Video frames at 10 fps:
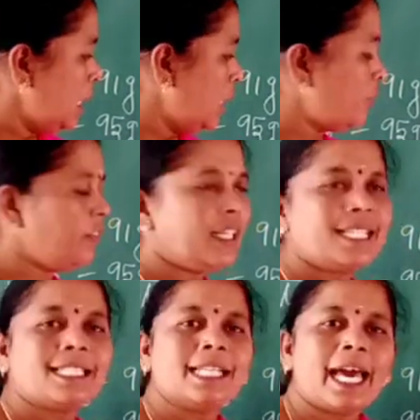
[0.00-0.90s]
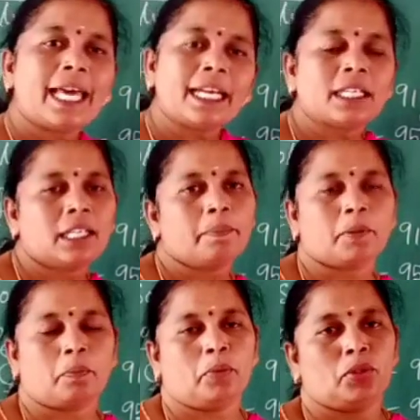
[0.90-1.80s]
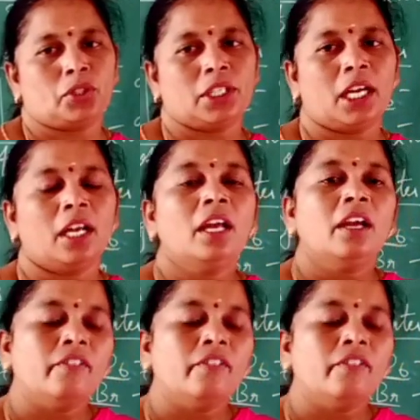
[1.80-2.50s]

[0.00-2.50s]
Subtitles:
liquid is directly proportional.